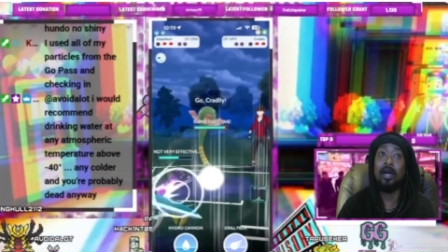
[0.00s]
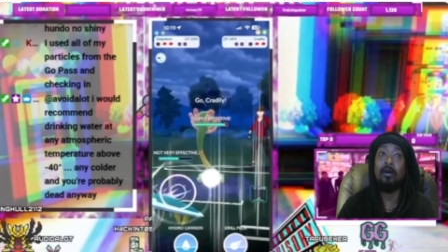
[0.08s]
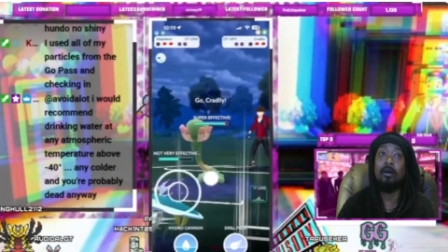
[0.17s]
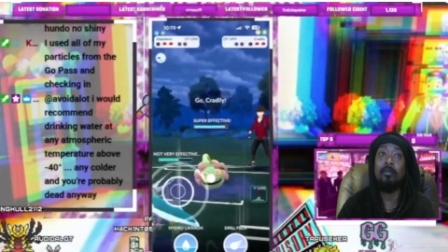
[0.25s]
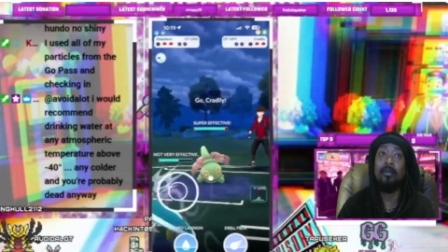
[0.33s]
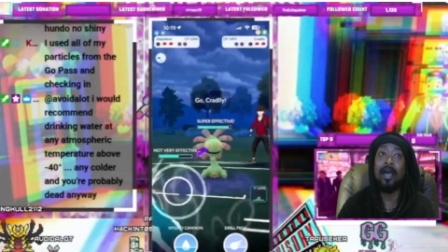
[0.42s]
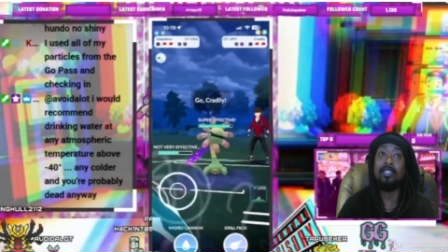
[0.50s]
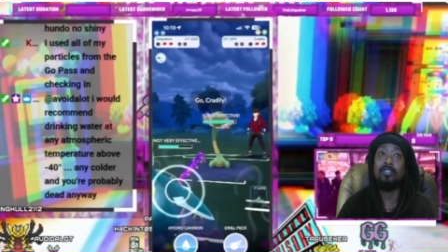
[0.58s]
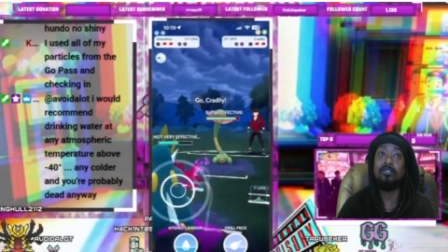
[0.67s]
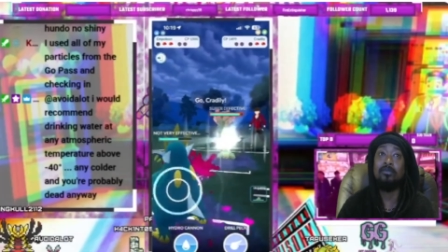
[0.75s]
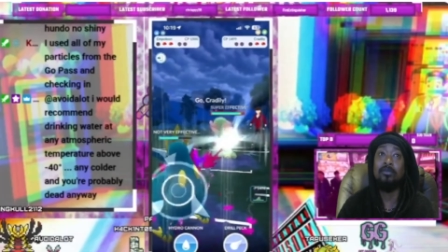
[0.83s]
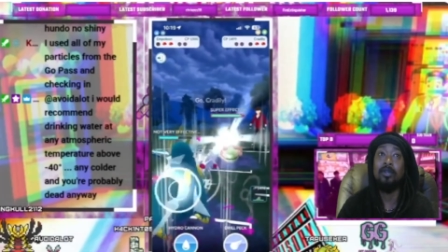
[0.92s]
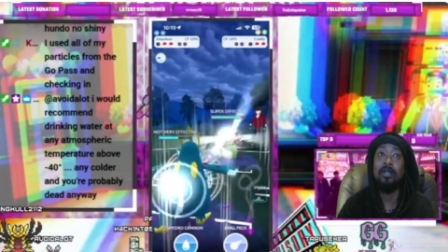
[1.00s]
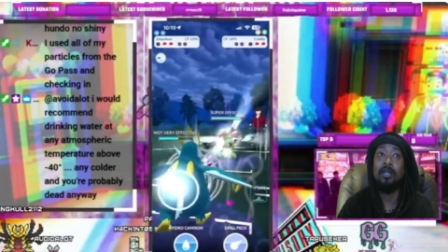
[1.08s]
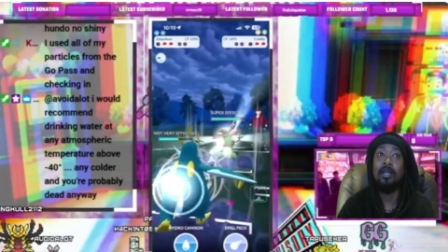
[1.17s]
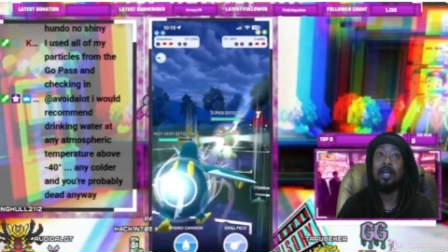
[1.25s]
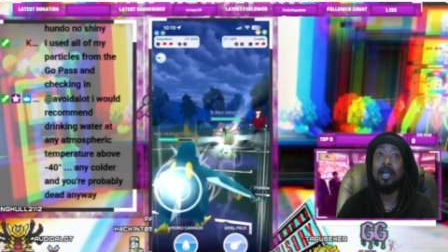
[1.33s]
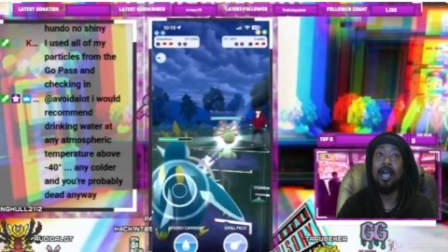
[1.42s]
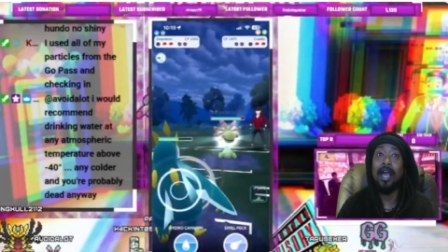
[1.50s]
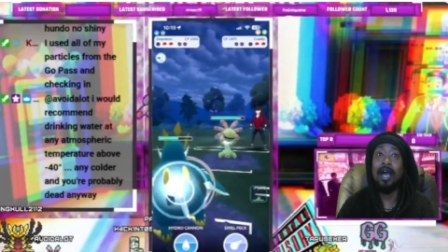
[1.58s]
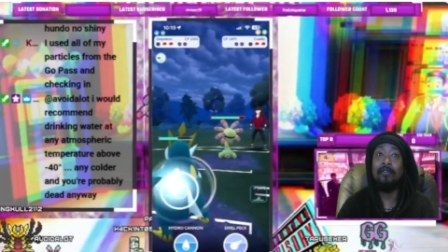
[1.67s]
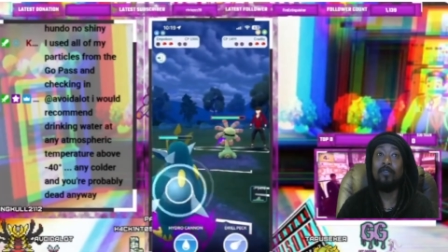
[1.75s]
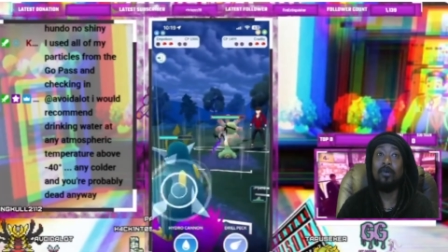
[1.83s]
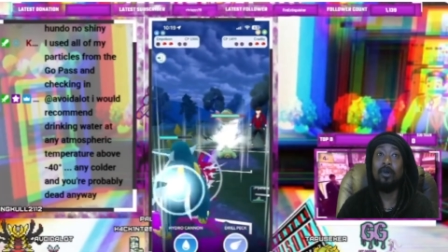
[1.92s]
Azu
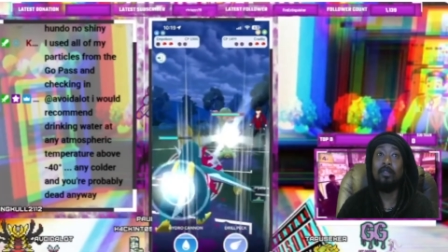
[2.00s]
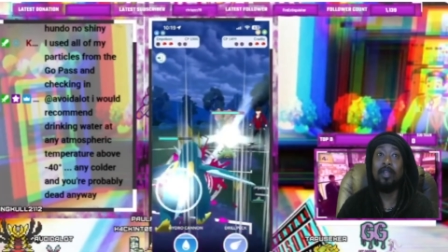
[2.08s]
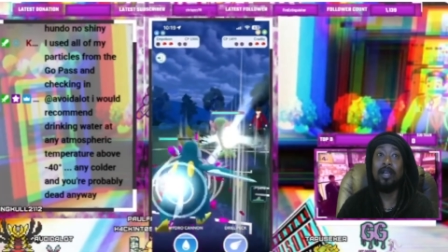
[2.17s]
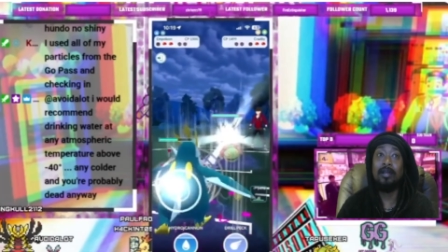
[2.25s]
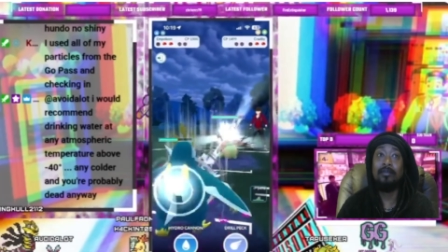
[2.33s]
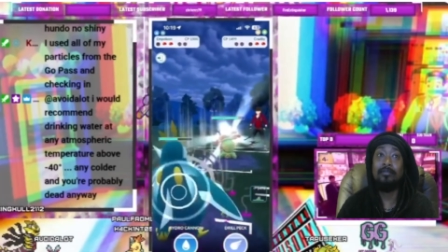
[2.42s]
after all of that,